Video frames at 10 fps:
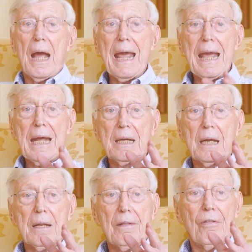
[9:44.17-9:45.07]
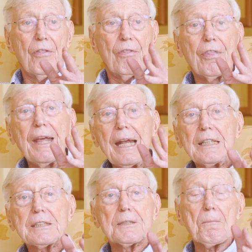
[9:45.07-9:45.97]
And
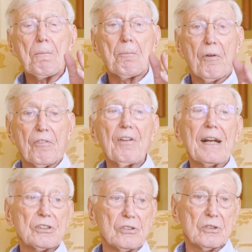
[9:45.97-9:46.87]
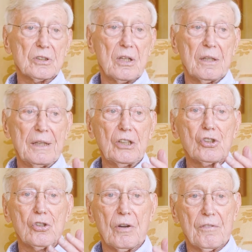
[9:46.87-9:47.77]
these professors on
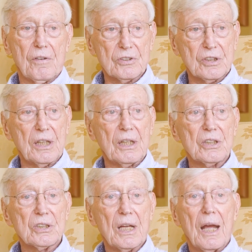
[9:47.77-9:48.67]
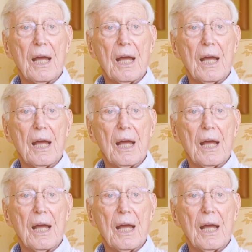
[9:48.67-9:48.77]
these universities